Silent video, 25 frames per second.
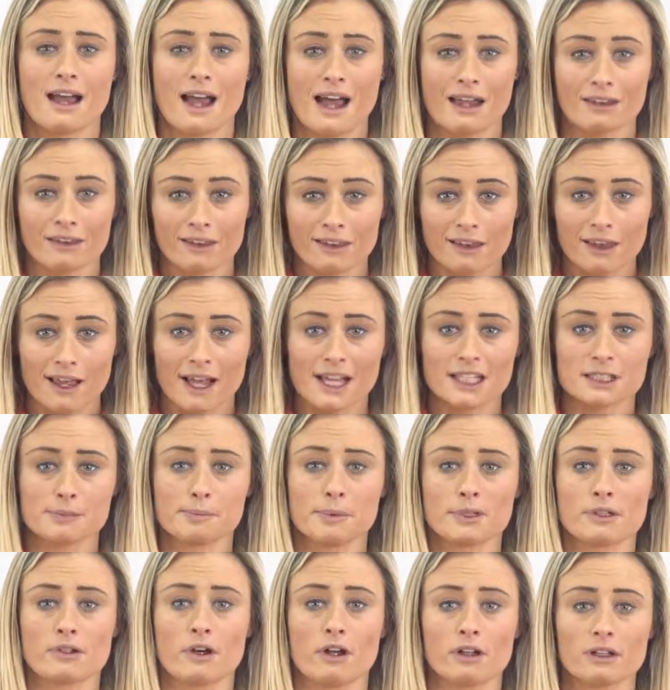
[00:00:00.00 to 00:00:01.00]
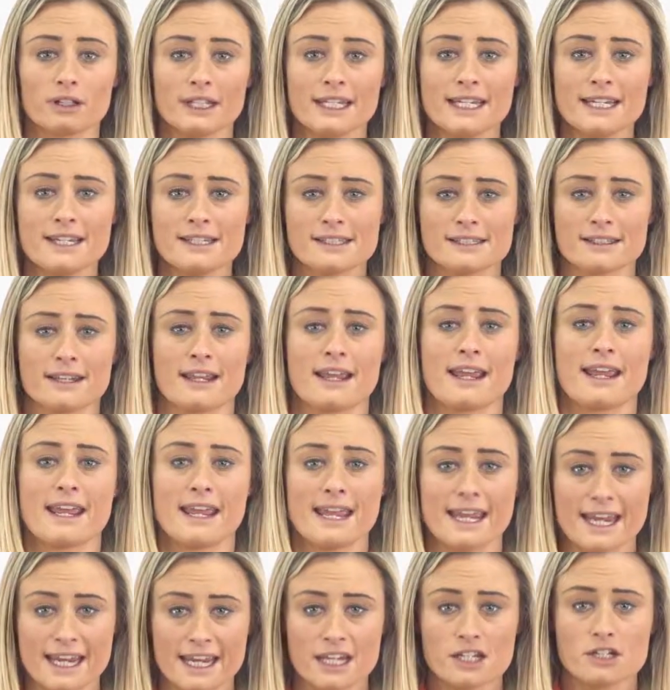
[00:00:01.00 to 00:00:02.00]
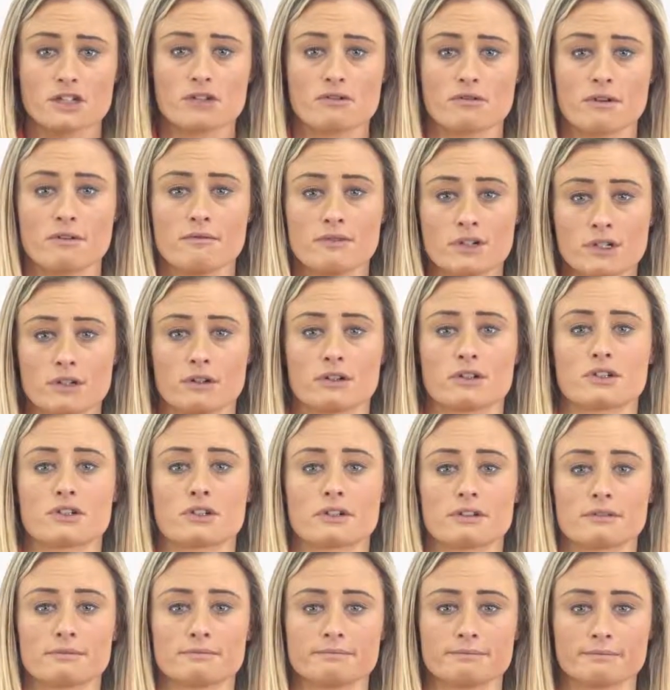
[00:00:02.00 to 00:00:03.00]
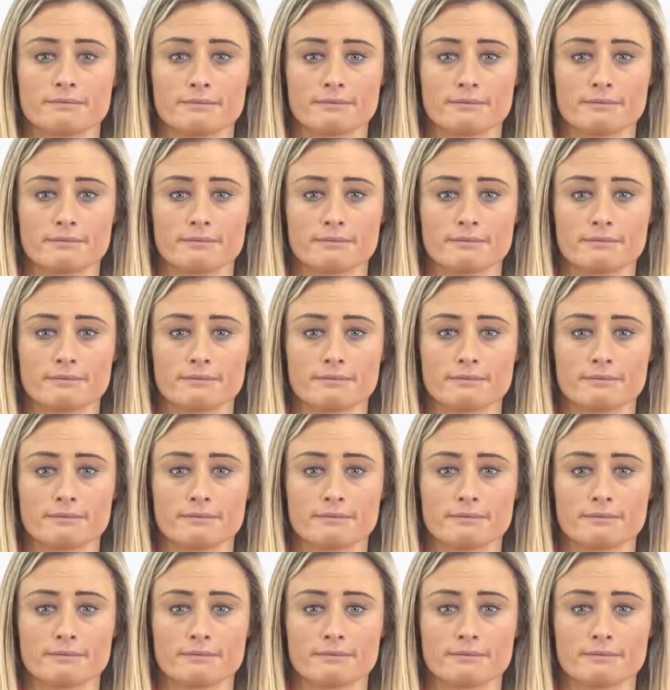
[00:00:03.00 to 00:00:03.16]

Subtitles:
and last but not least, injury reduction.